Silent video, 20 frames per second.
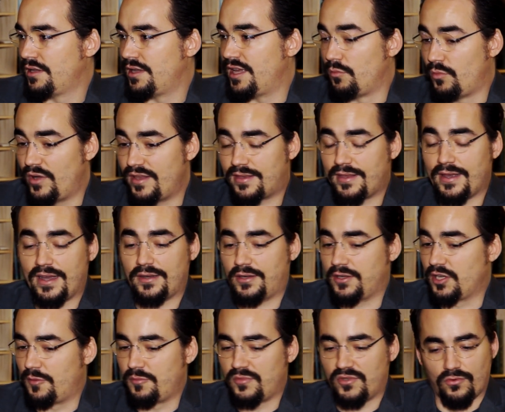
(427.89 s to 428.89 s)
And with that
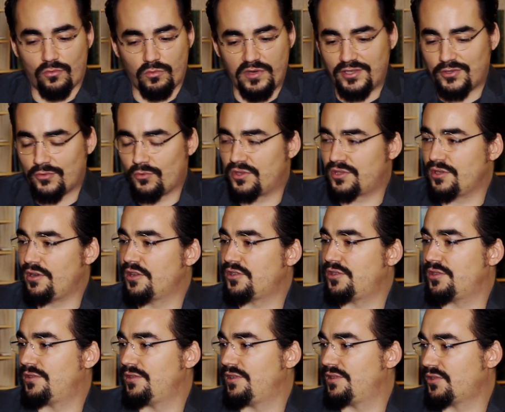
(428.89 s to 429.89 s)
comes the resource
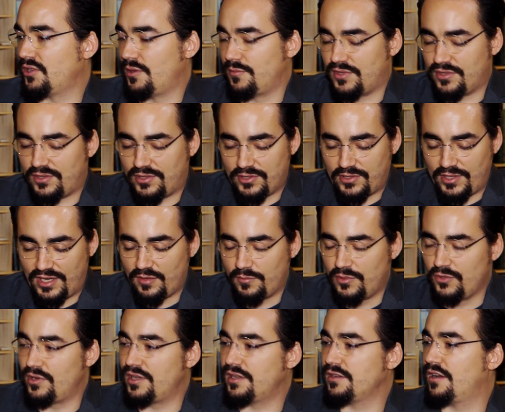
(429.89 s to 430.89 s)
consciousness, comes the
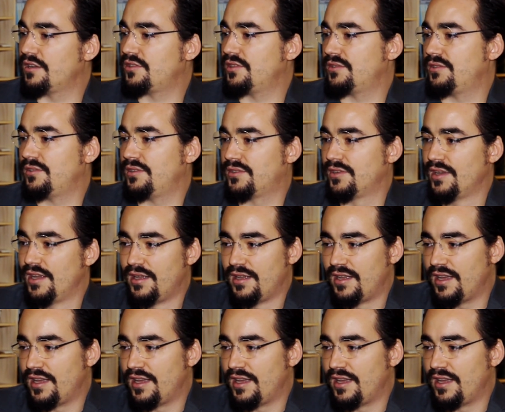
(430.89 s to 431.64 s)
sustainability consciousness,